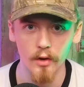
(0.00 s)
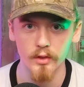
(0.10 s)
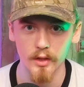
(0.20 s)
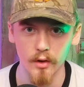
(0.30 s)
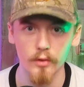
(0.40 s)

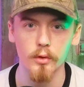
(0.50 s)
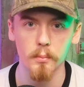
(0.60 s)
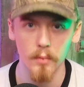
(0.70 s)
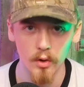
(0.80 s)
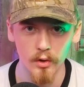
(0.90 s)
The character
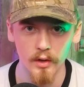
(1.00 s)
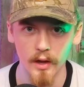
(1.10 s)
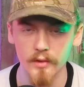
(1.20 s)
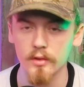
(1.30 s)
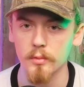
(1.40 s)
Mark
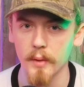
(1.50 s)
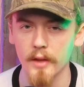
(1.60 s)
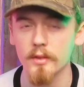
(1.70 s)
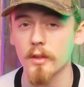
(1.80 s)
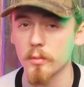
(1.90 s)
has this
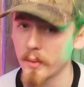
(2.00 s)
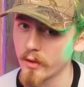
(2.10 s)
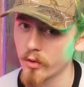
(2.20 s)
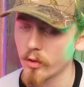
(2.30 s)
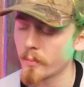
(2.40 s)
mask in his
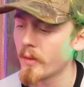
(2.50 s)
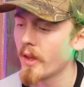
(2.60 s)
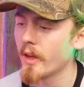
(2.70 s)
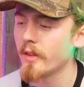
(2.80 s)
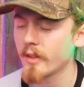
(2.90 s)
bedroom.
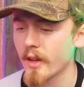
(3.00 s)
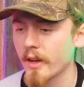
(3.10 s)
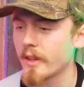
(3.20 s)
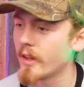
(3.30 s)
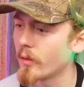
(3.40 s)
He's the
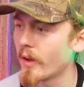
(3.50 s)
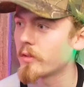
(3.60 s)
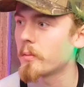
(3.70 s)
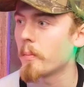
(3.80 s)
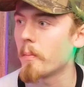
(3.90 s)
kind of kid who
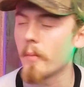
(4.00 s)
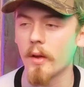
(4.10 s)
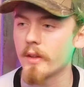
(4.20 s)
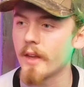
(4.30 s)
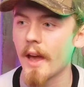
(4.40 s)
has
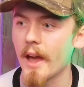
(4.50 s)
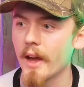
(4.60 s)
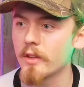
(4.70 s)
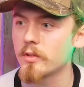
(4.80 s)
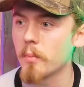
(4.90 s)

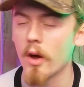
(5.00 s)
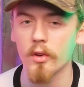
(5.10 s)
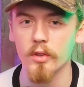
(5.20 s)
gags, model